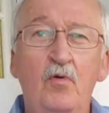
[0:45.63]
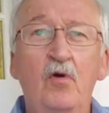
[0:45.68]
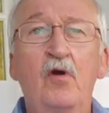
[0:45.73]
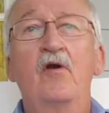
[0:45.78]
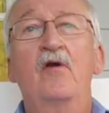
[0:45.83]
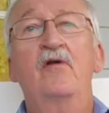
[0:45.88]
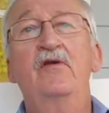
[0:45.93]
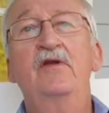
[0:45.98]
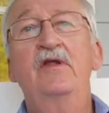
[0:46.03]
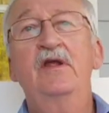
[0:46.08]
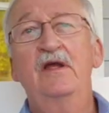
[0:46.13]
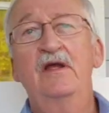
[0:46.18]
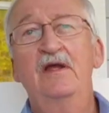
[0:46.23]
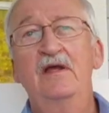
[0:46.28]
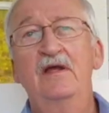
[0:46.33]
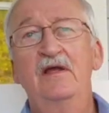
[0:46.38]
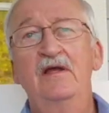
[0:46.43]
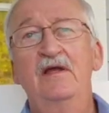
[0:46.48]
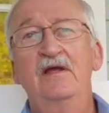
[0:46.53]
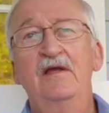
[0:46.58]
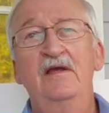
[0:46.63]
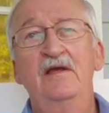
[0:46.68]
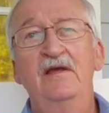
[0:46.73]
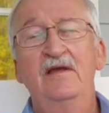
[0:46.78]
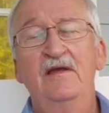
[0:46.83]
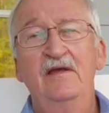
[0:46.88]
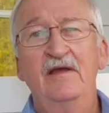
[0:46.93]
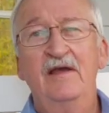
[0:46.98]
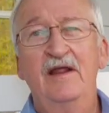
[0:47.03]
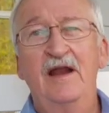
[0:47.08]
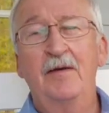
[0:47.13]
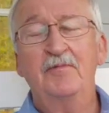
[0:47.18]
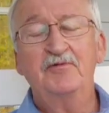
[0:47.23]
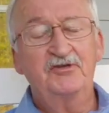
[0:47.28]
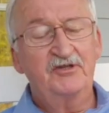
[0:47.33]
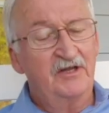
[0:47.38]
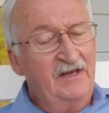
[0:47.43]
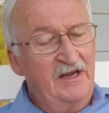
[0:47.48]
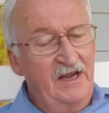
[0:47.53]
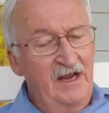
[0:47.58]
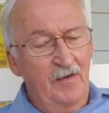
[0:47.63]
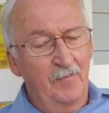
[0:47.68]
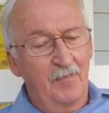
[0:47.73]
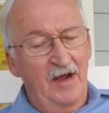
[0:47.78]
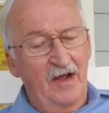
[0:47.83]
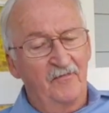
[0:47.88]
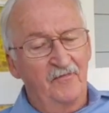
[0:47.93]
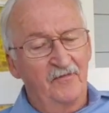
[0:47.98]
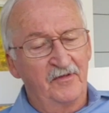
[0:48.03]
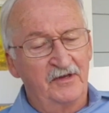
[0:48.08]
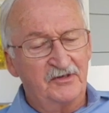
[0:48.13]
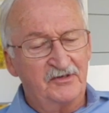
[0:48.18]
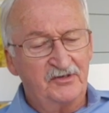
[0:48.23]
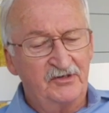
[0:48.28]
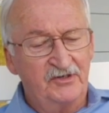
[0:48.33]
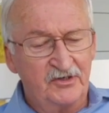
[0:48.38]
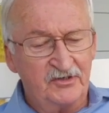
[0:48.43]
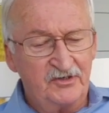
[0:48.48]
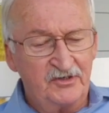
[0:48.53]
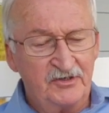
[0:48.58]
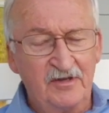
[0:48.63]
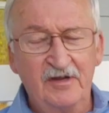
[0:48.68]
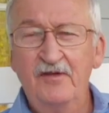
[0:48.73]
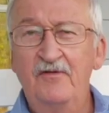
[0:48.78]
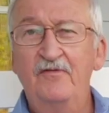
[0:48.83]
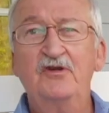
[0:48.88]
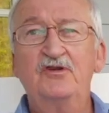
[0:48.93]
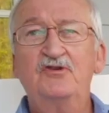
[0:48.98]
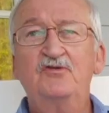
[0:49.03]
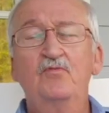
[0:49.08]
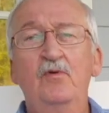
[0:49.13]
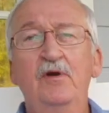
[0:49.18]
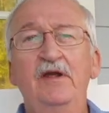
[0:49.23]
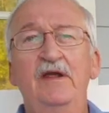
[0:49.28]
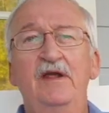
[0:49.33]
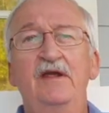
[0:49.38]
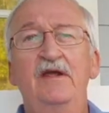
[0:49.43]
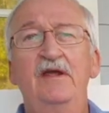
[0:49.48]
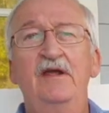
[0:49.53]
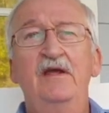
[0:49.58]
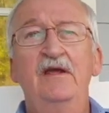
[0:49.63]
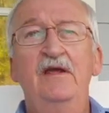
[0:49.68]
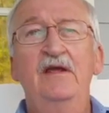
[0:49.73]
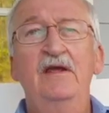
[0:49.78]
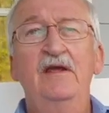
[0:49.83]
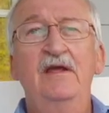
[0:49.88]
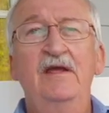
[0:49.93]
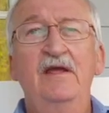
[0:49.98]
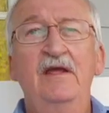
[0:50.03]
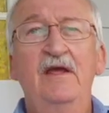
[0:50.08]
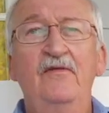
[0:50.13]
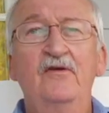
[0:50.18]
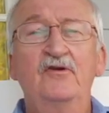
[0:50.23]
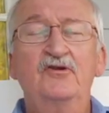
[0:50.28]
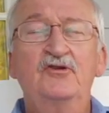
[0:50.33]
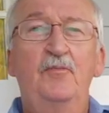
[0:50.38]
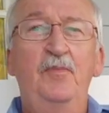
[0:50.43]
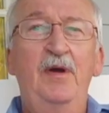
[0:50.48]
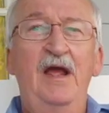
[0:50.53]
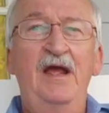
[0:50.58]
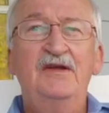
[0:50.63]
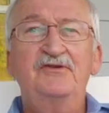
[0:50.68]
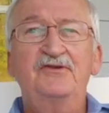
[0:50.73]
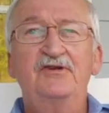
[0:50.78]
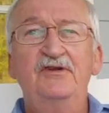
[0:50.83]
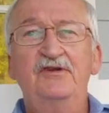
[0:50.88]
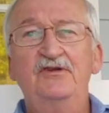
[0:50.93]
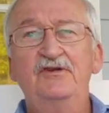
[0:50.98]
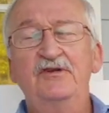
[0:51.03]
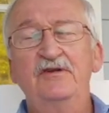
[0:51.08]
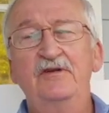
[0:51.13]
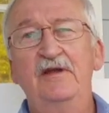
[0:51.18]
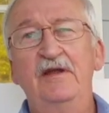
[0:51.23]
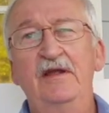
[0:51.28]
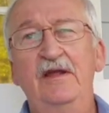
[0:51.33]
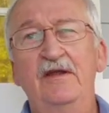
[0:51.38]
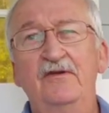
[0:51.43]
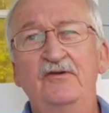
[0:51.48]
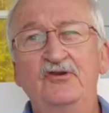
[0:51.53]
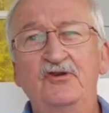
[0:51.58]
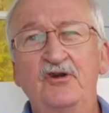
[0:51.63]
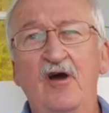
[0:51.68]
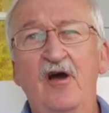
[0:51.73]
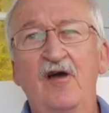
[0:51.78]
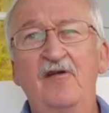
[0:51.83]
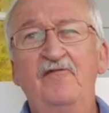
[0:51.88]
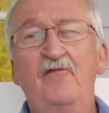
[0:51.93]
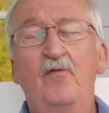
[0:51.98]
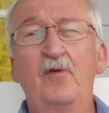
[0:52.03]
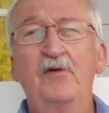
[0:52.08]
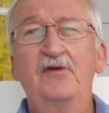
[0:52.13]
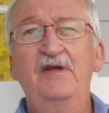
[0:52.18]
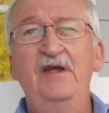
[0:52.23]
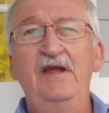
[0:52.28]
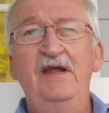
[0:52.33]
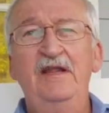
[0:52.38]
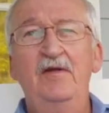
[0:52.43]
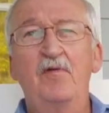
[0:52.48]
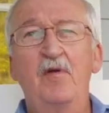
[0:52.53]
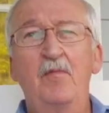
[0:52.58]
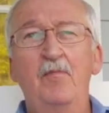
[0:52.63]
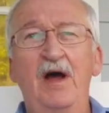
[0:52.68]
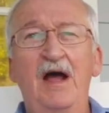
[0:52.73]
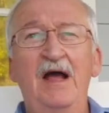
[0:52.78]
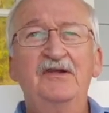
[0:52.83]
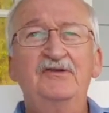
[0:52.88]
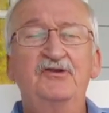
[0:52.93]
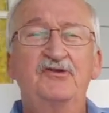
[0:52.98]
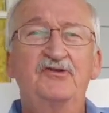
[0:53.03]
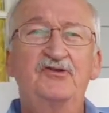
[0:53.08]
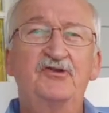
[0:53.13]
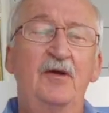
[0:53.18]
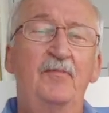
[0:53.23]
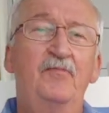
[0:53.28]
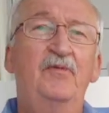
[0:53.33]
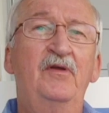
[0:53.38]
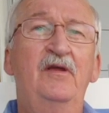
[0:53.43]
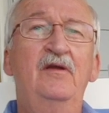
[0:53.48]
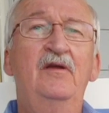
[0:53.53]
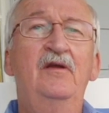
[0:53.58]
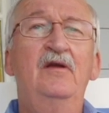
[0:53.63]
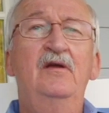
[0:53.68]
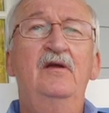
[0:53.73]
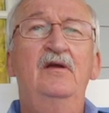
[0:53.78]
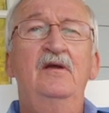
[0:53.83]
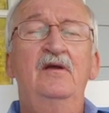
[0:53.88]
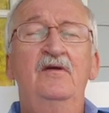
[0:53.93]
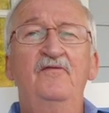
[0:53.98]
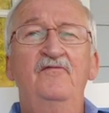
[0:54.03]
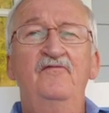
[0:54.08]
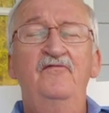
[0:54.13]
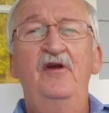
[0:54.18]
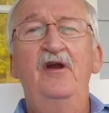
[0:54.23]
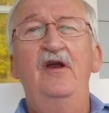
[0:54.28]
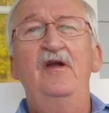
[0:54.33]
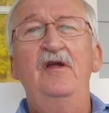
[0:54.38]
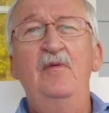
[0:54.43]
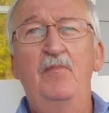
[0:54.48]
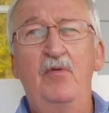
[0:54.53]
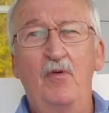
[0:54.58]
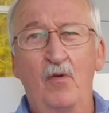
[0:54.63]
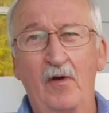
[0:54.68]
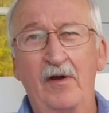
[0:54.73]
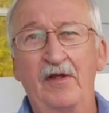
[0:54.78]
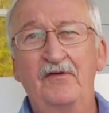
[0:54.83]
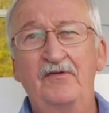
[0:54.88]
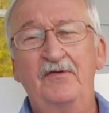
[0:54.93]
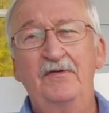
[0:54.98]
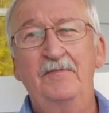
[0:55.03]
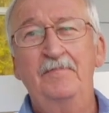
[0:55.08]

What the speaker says: Word. And I was thinking about this just this week, and there's a passage in John 14 that reminds us of something very important.